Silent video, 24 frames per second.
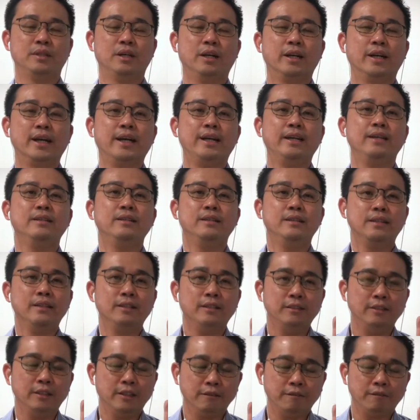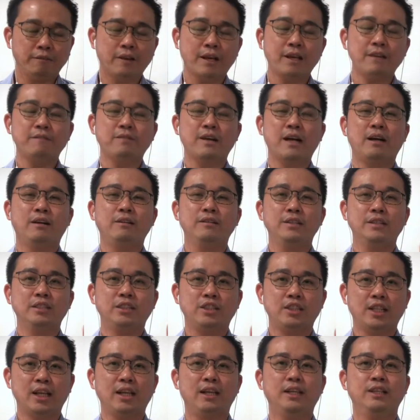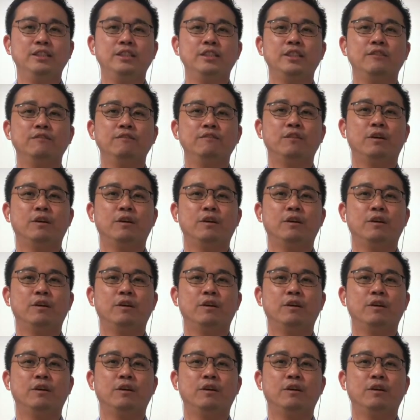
Okay, if 5 count is challenging